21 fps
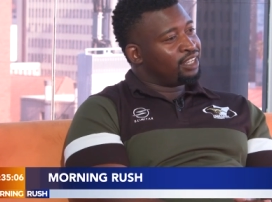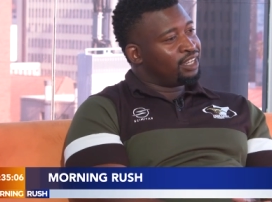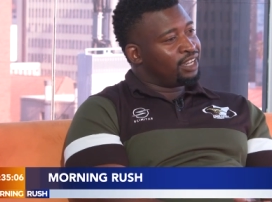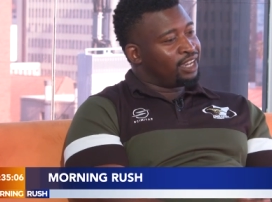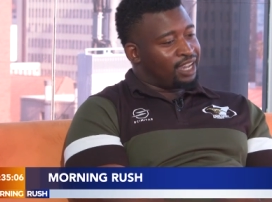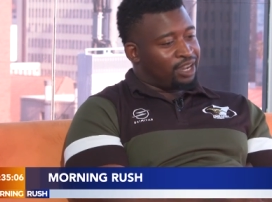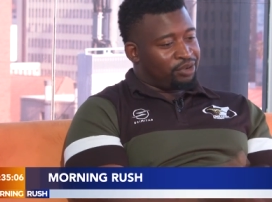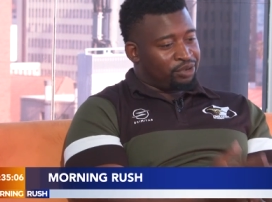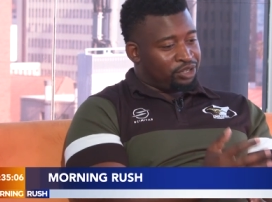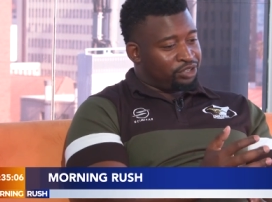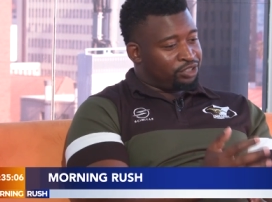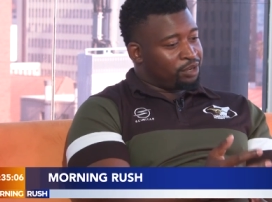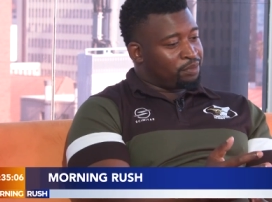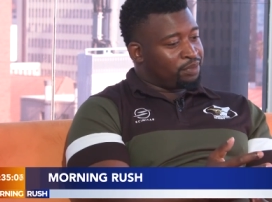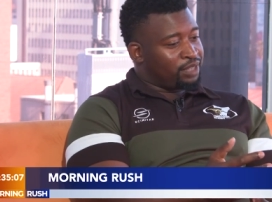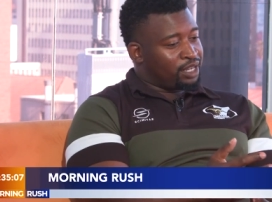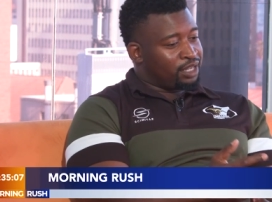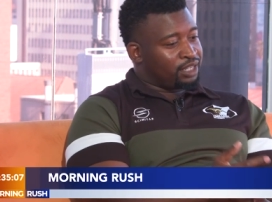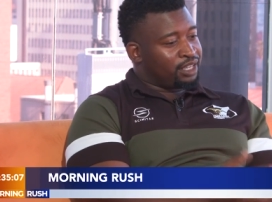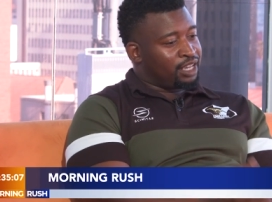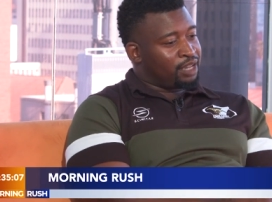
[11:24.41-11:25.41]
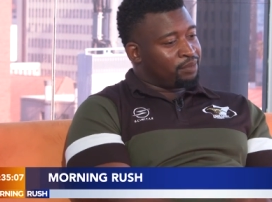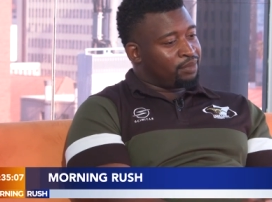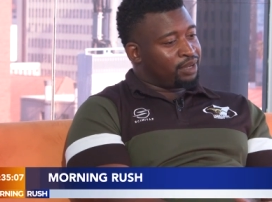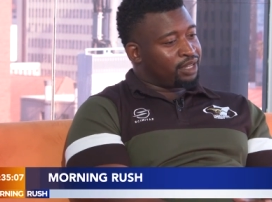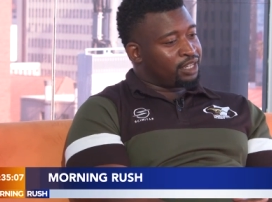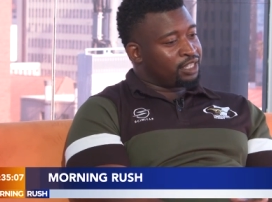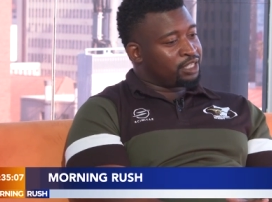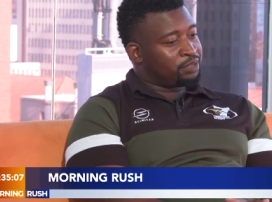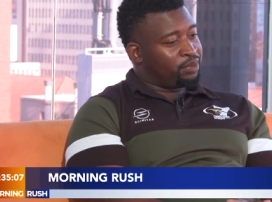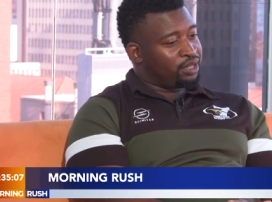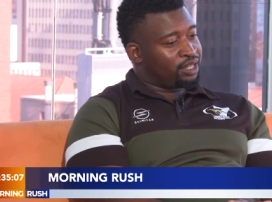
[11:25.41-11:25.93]
Uh, we dropped that game
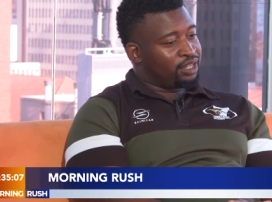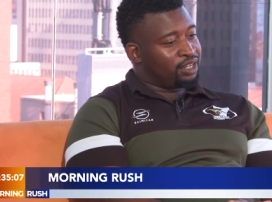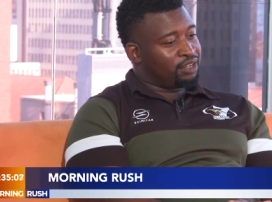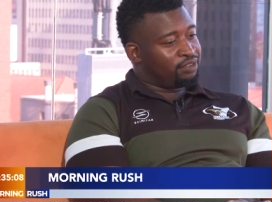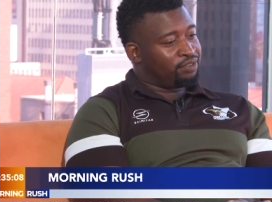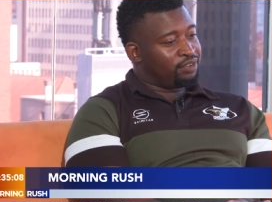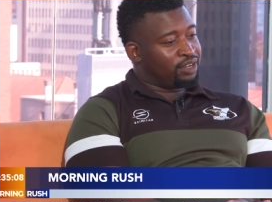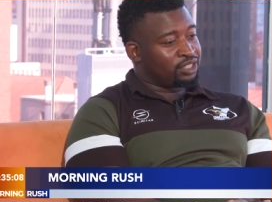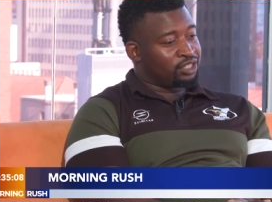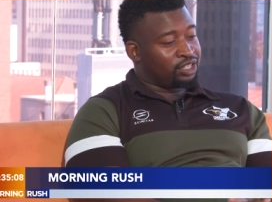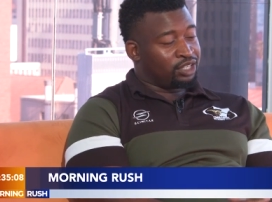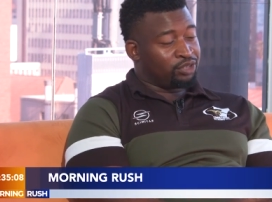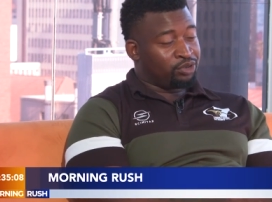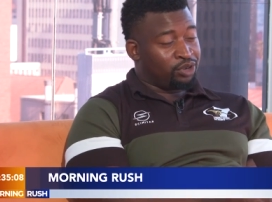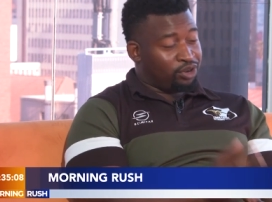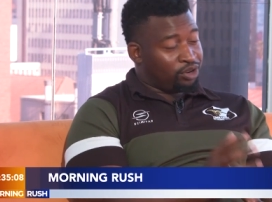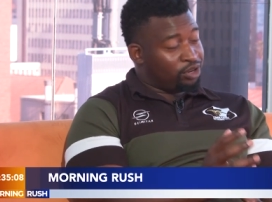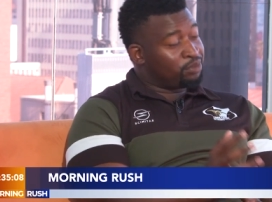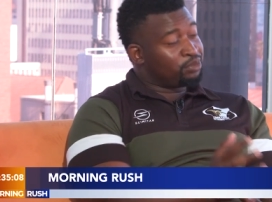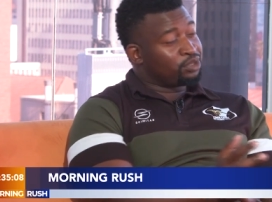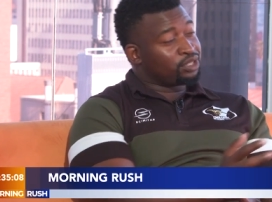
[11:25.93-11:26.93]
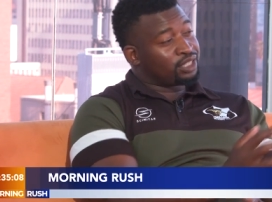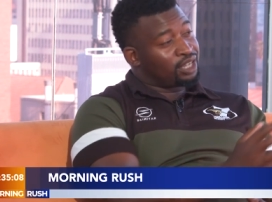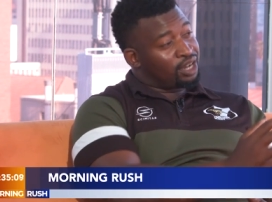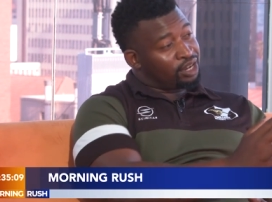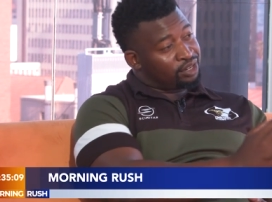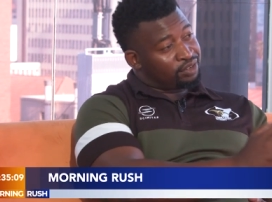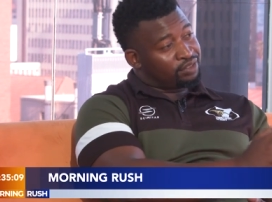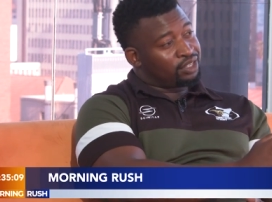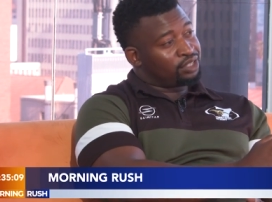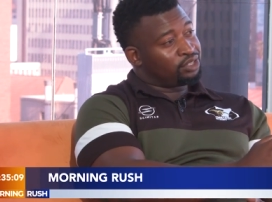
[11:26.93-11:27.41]
against Burkina Faso, and we were almost out of the